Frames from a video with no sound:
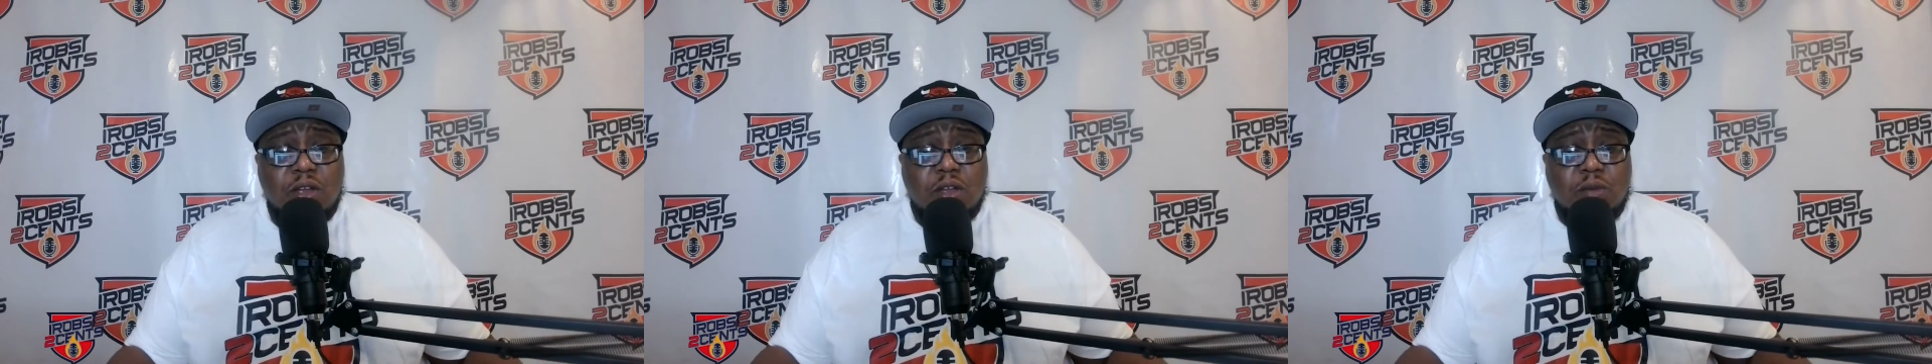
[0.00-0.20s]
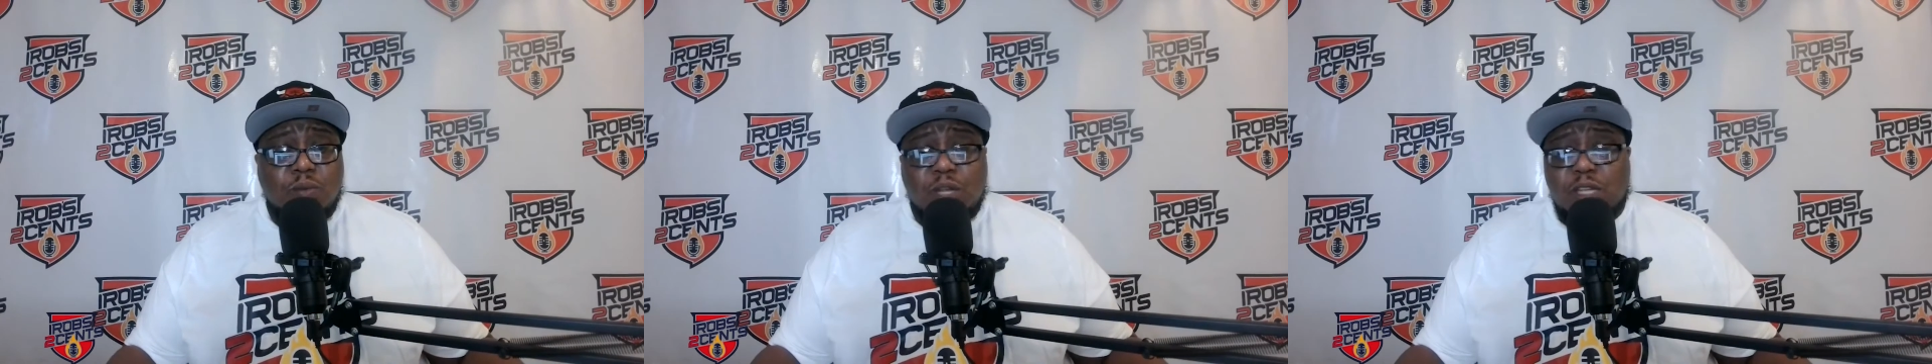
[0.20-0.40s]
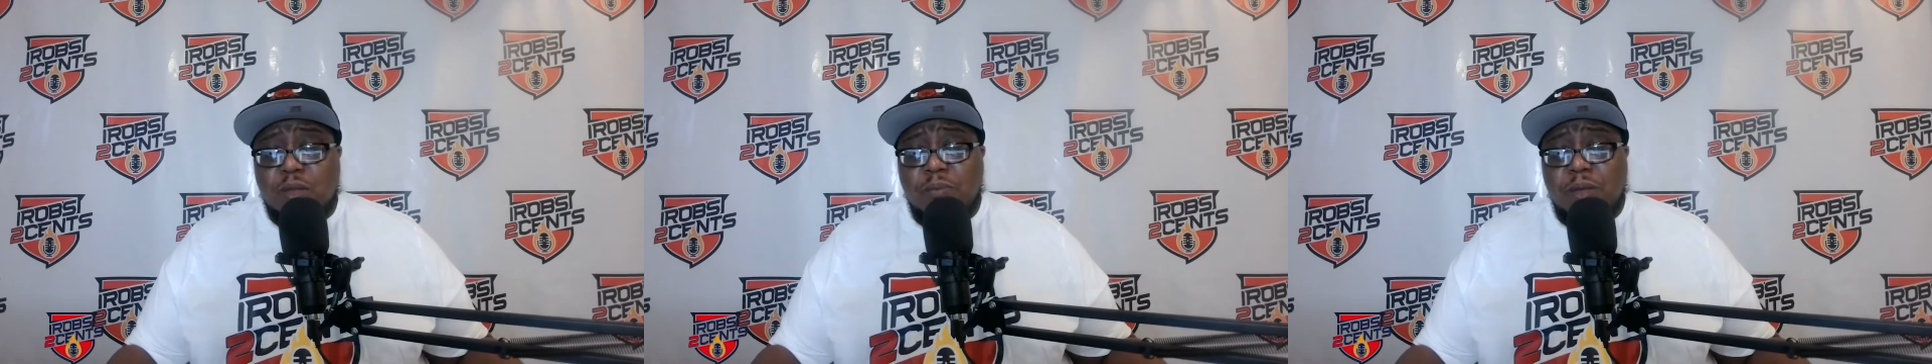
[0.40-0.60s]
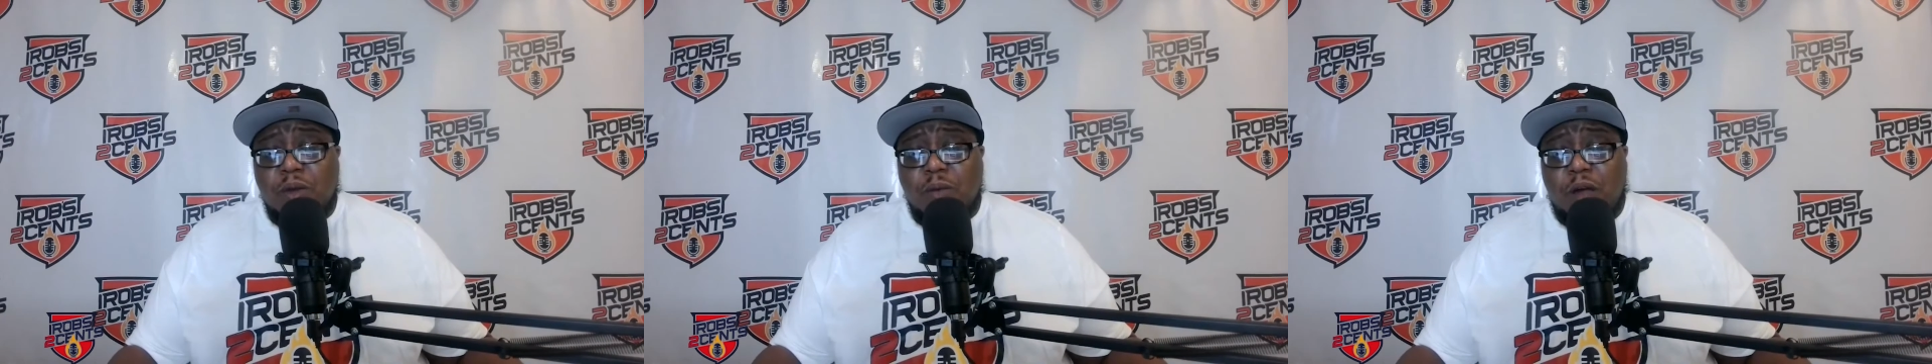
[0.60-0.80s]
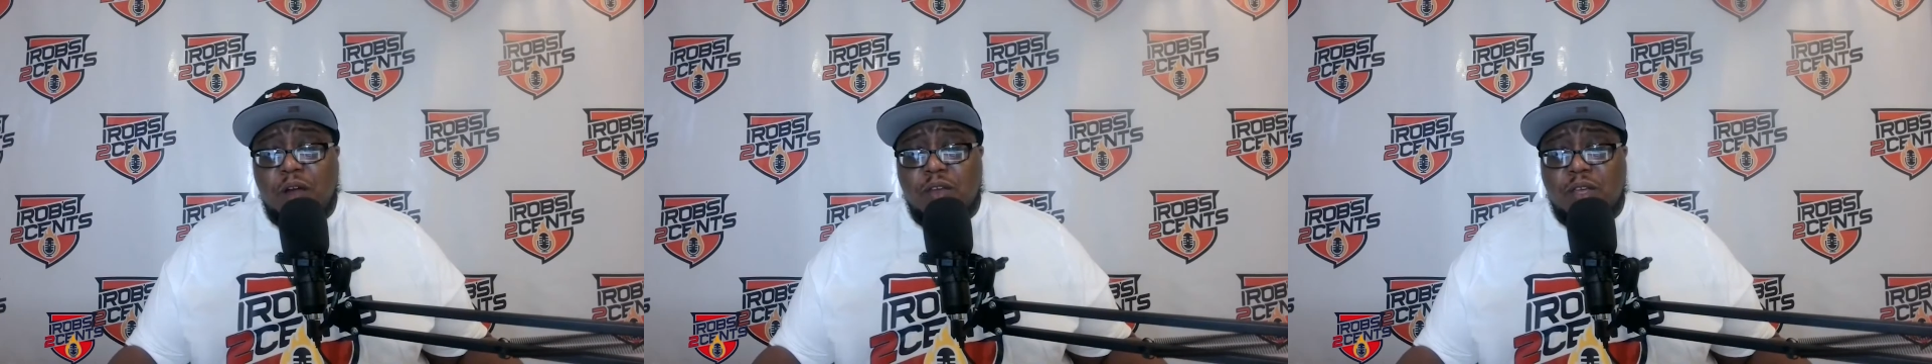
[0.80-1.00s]
what the
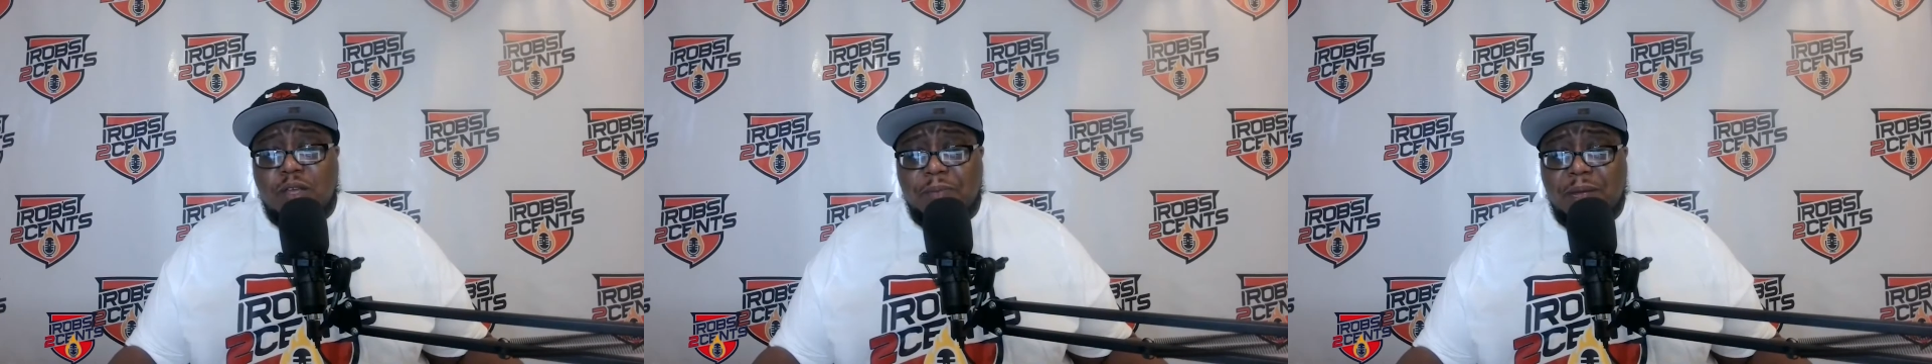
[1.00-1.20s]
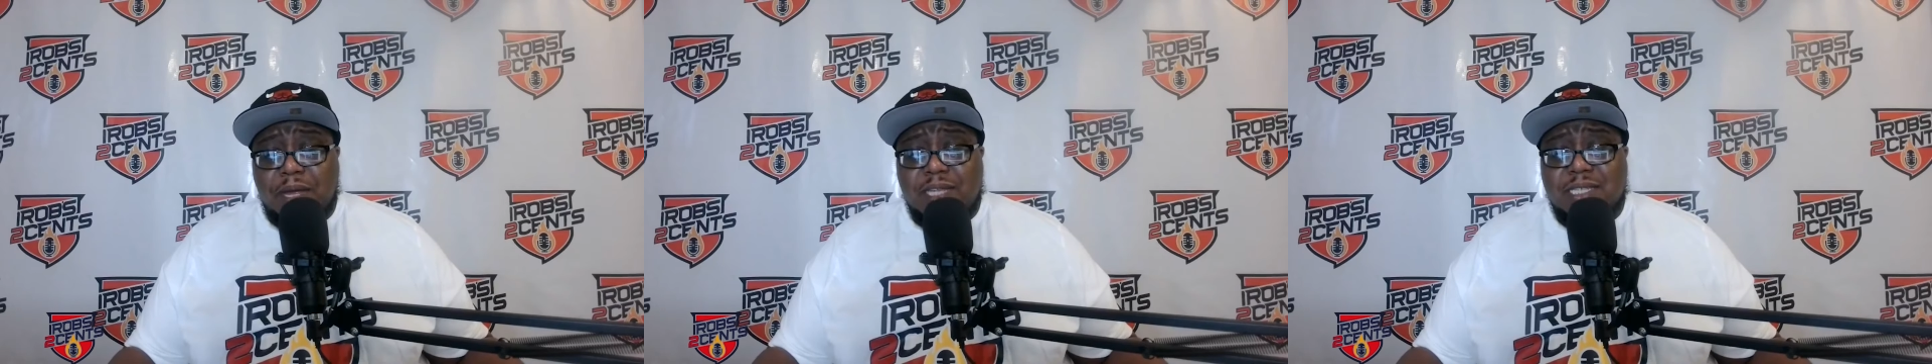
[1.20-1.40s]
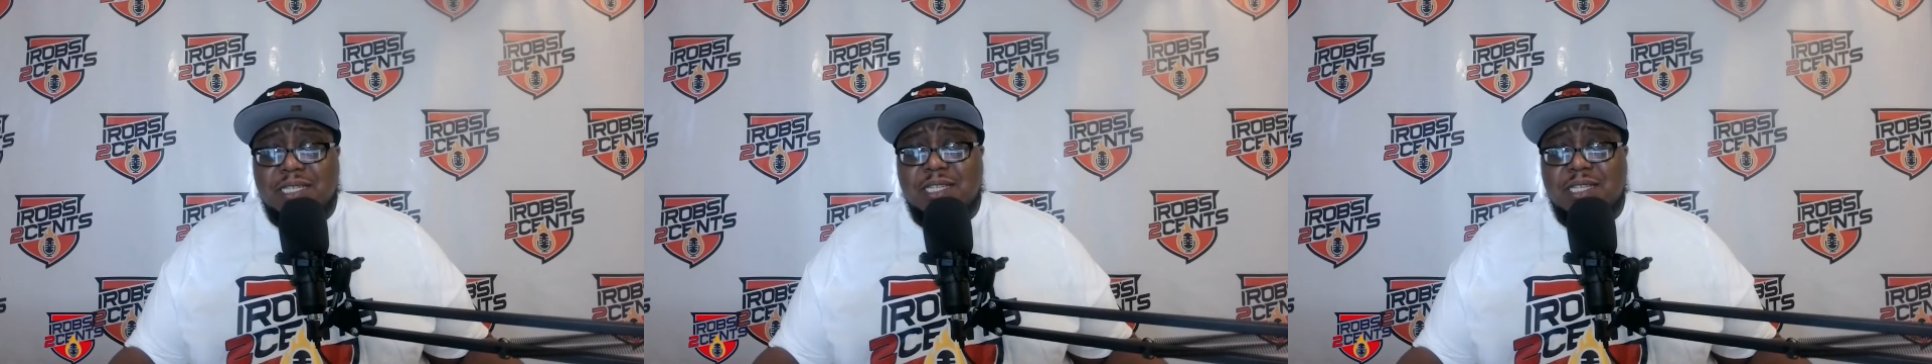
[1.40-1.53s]
Milwaukee Bucks